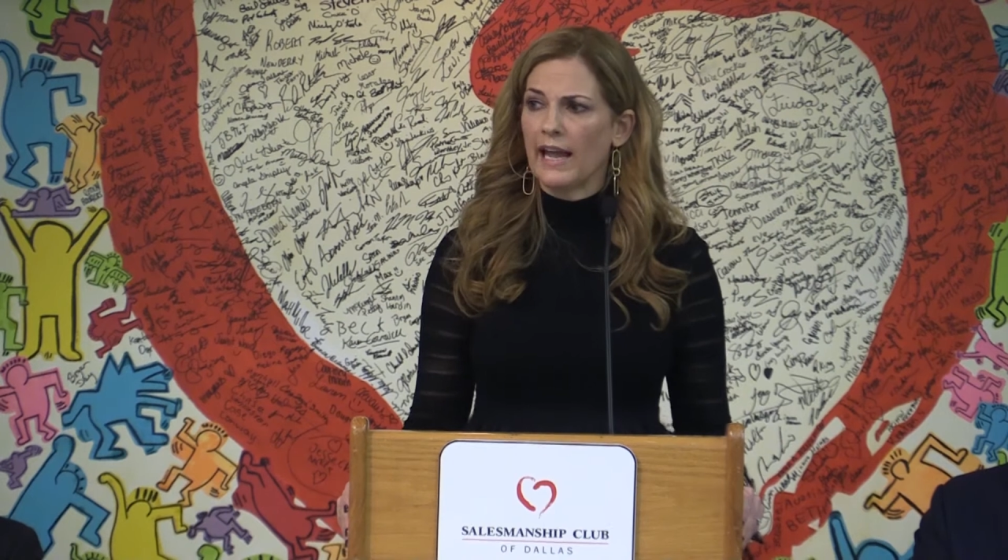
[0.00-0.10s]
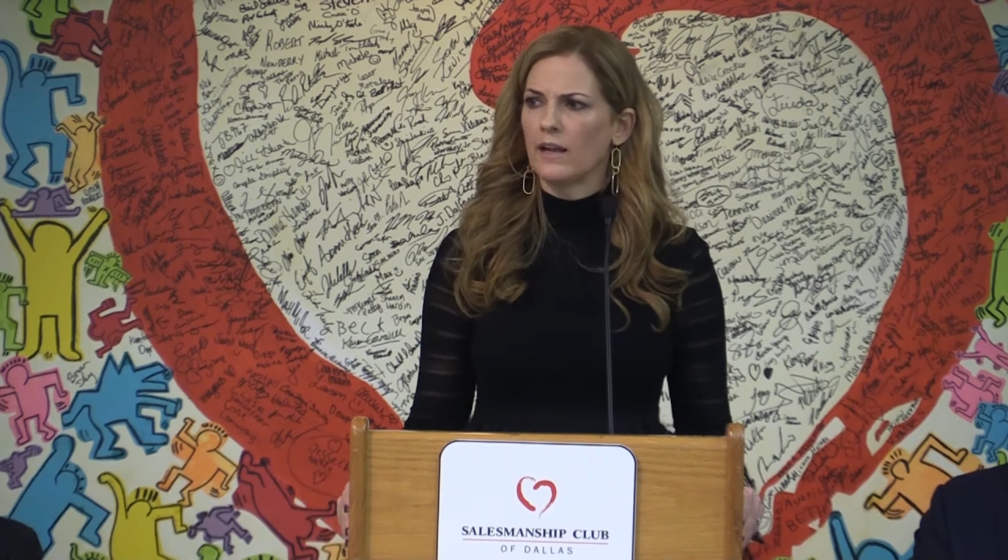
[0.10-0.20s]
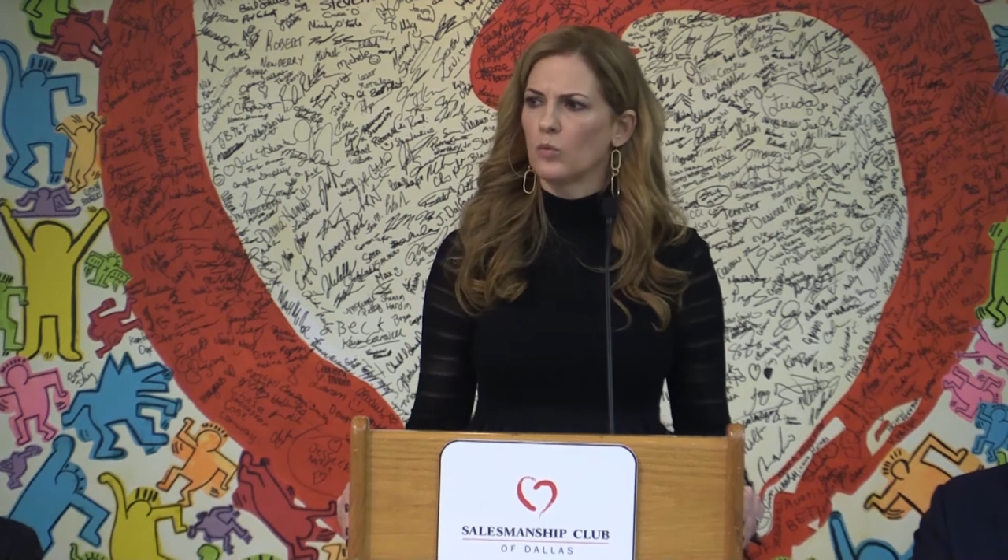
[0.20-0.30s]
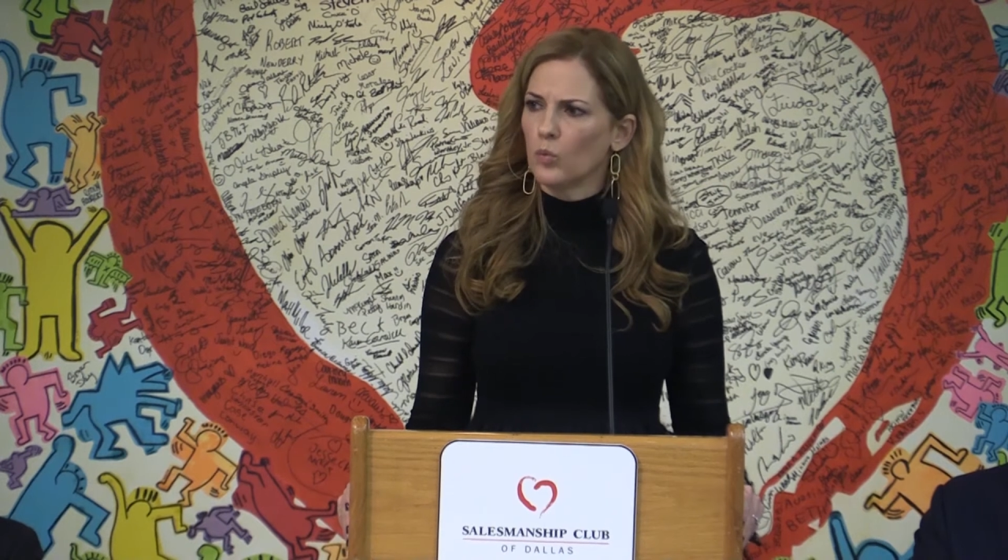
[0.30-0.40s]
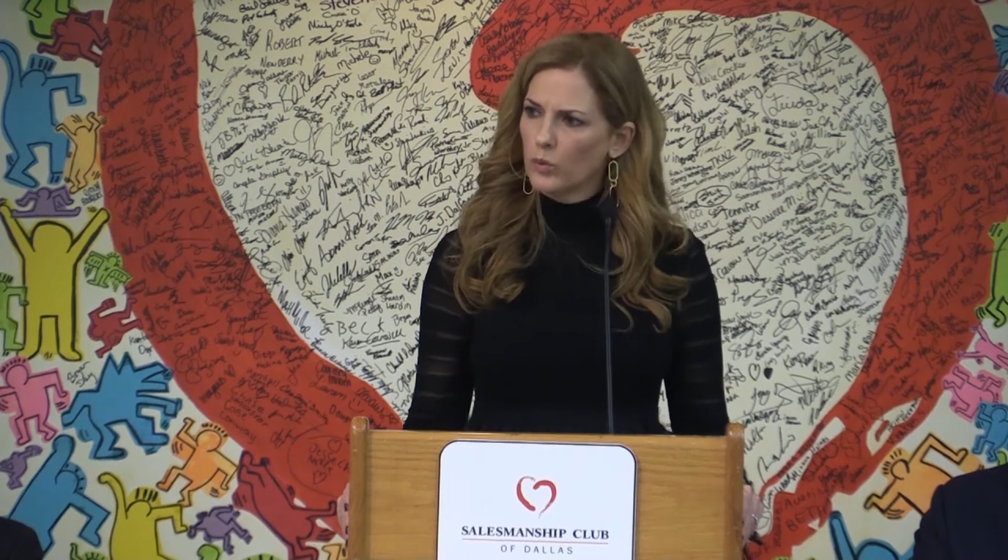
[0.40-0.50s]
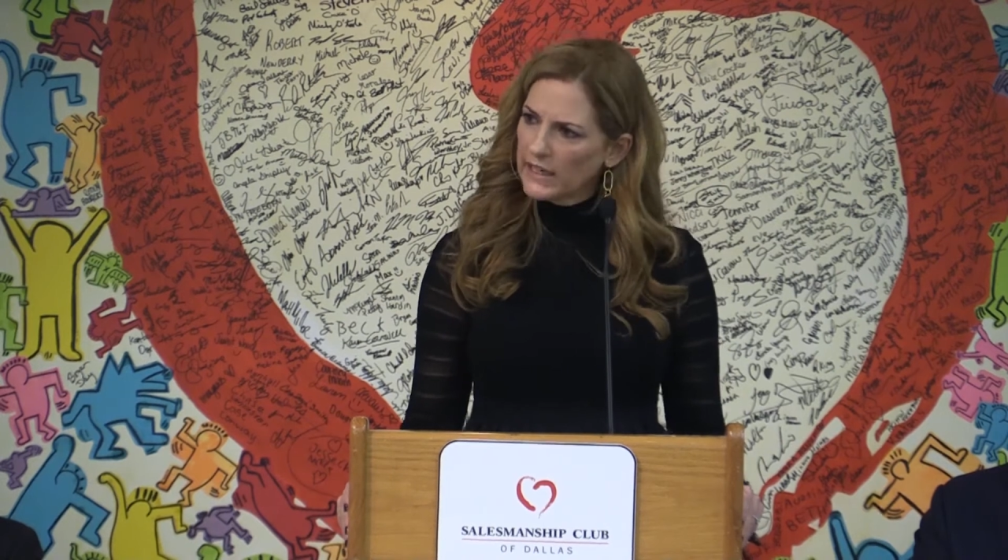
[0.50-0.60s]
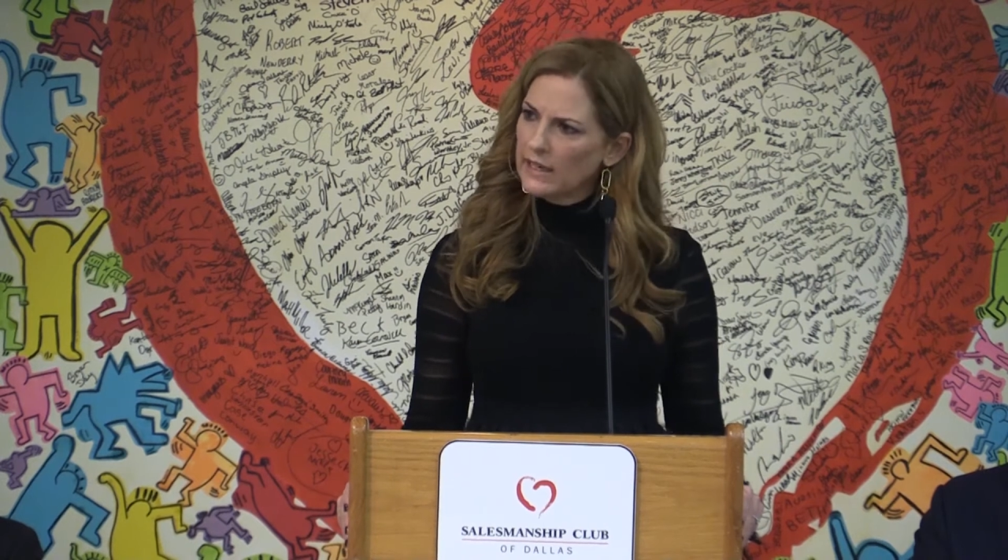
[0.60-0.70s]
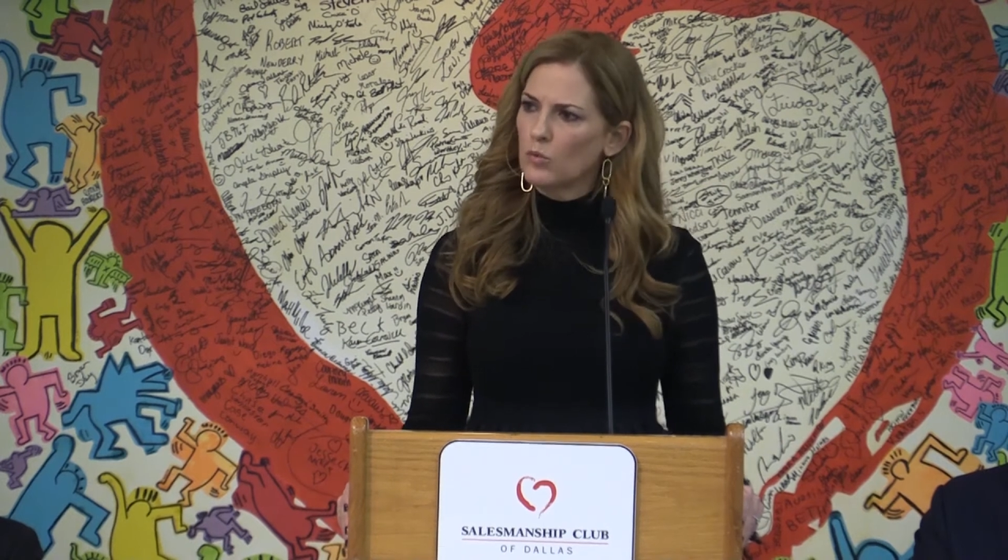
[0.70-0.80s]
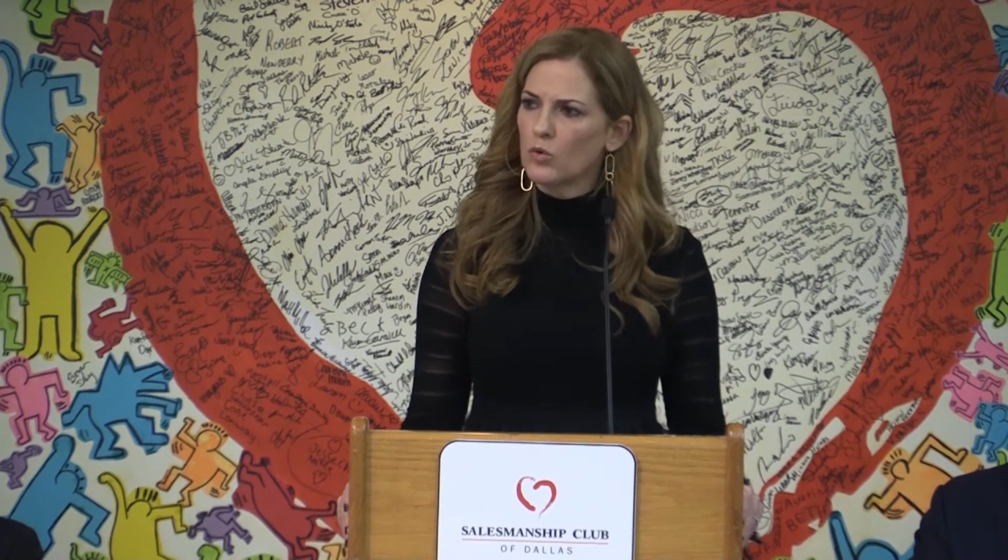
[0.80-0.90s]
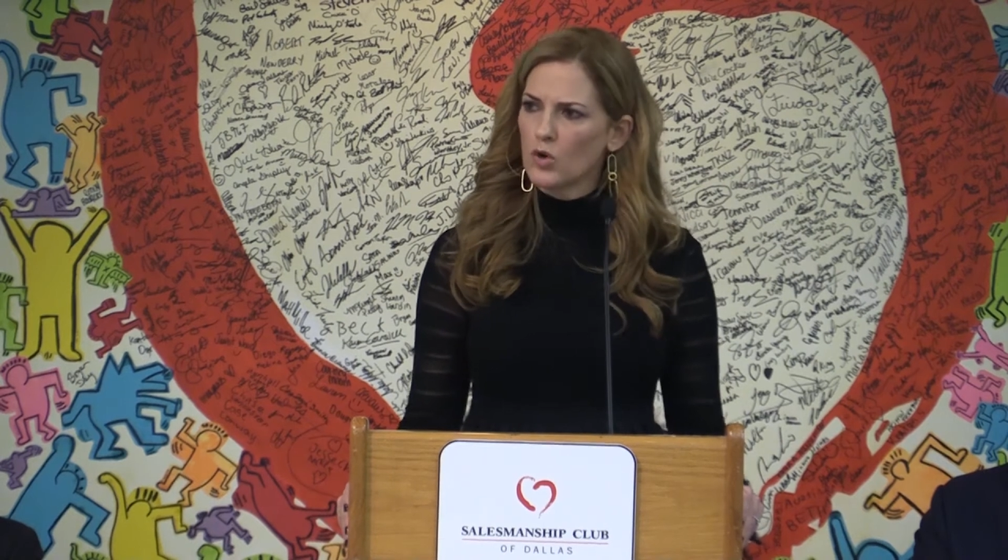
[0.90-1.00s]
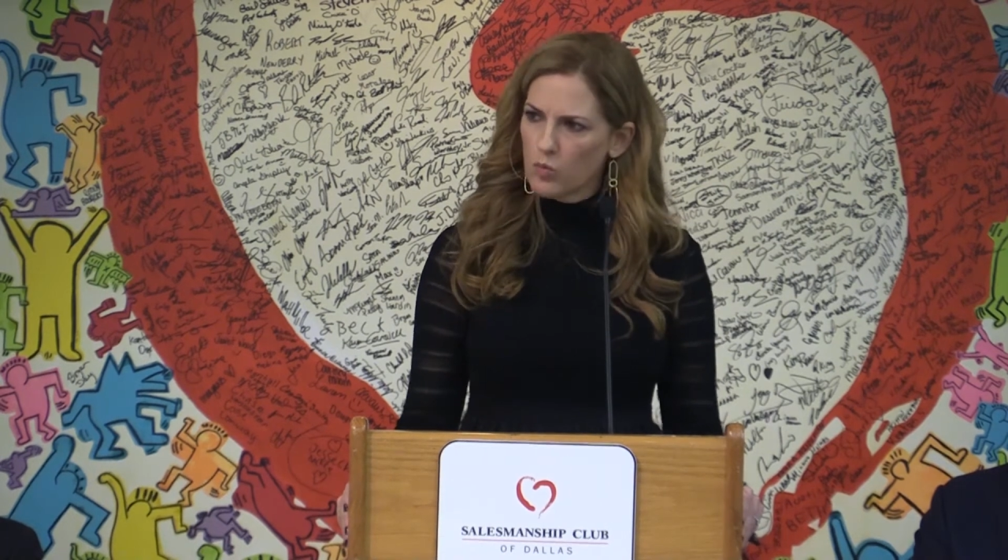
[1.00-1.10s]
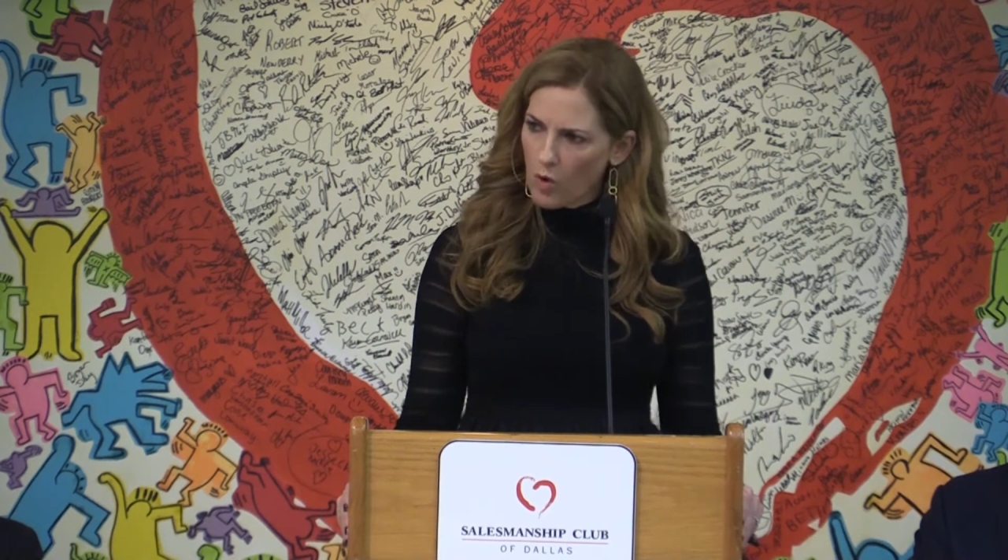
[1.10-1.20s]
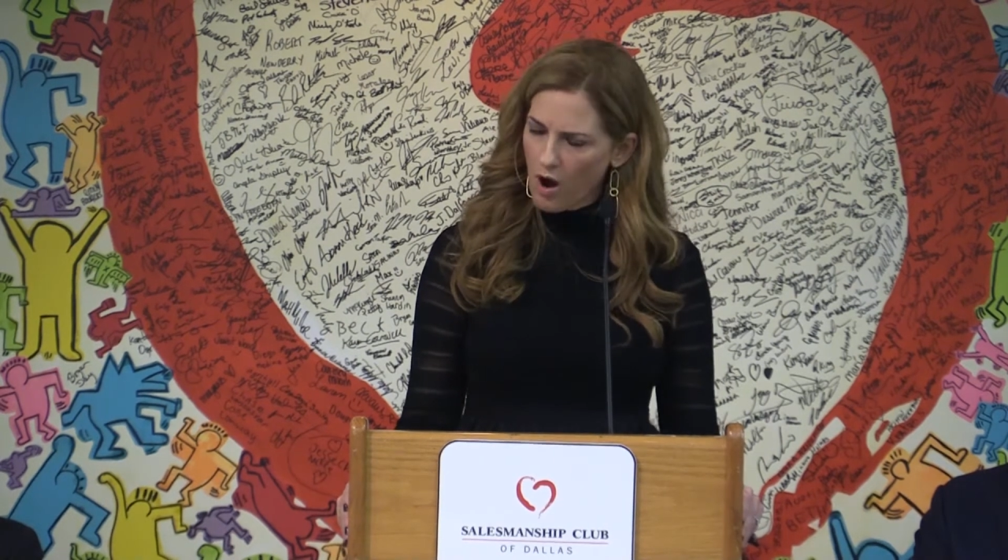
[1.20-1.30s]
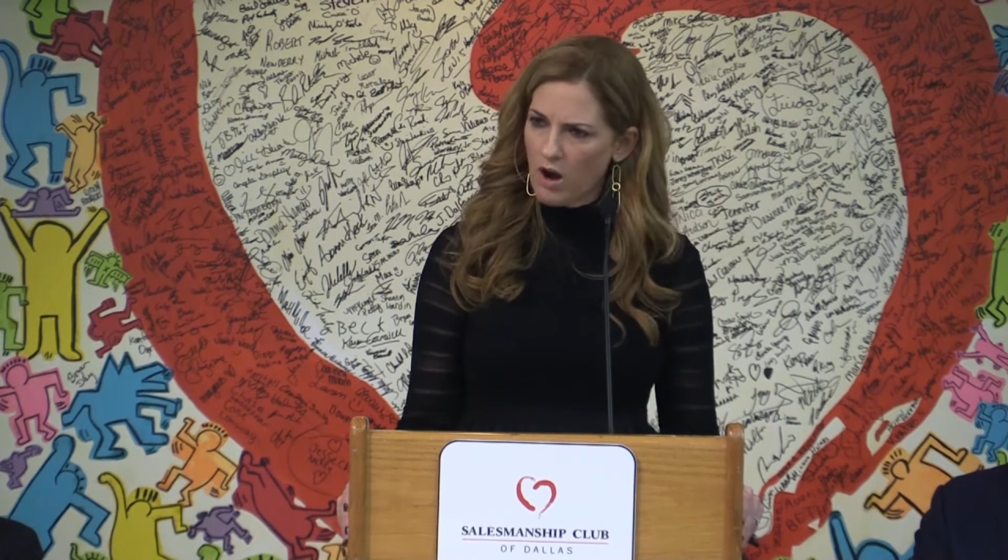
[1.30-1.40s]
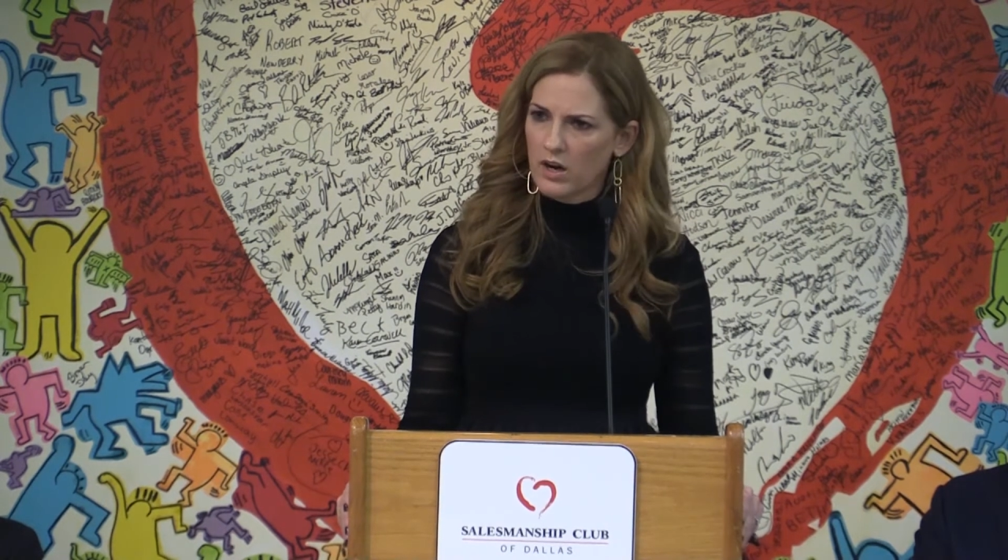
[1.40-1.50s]
and we will
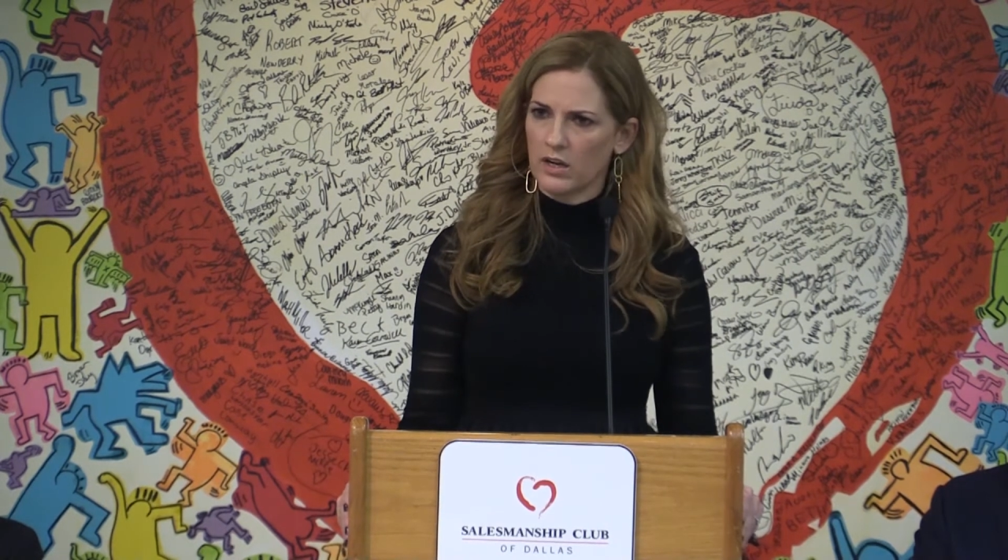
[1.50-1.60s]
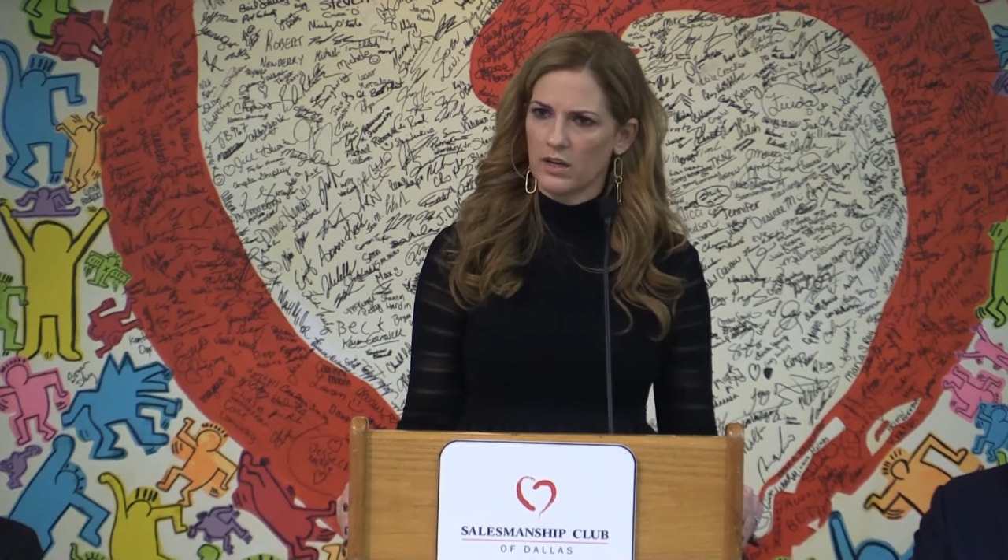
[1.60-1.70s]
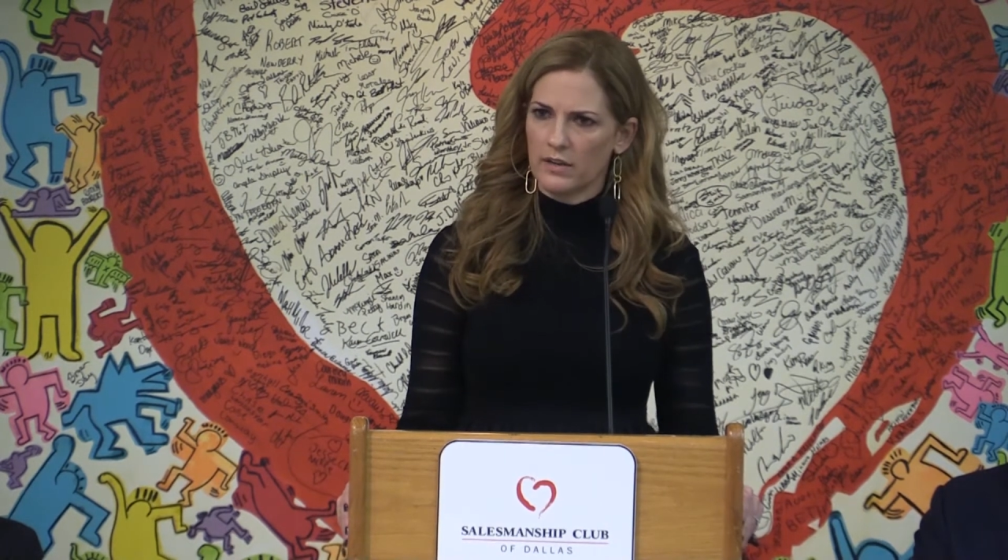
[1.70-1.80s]
walk